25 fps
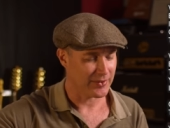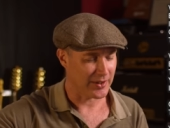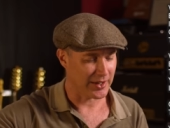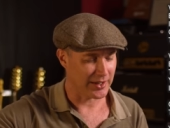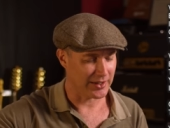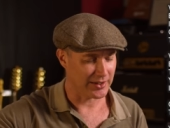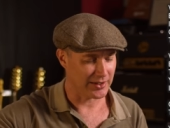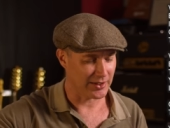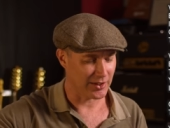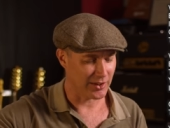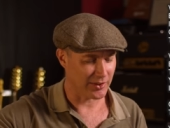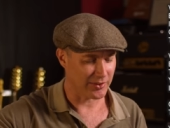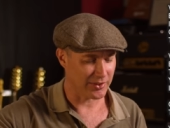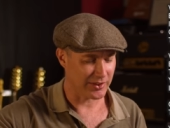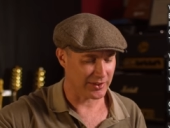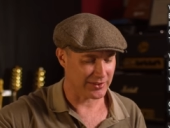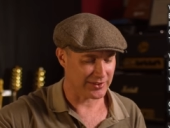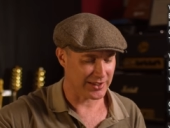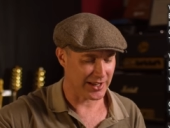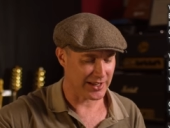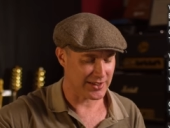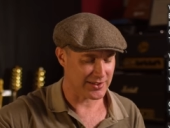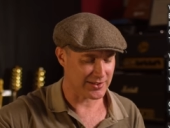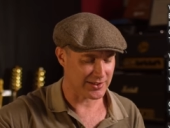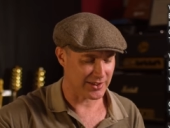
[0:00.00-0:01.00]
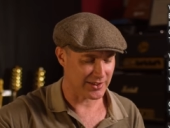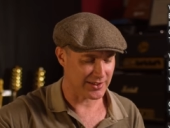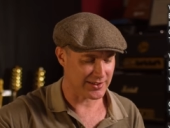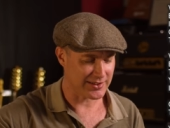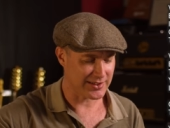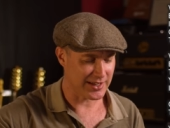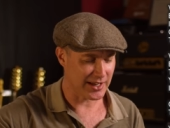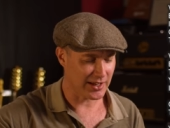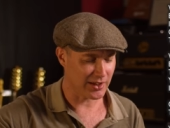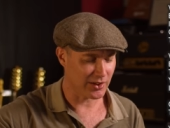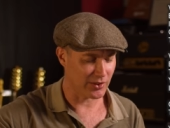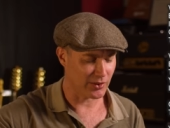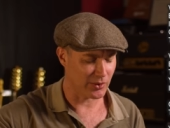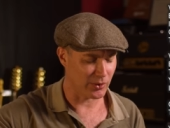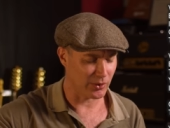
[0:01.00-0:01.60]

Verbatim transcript: uh, you know, the taste of the second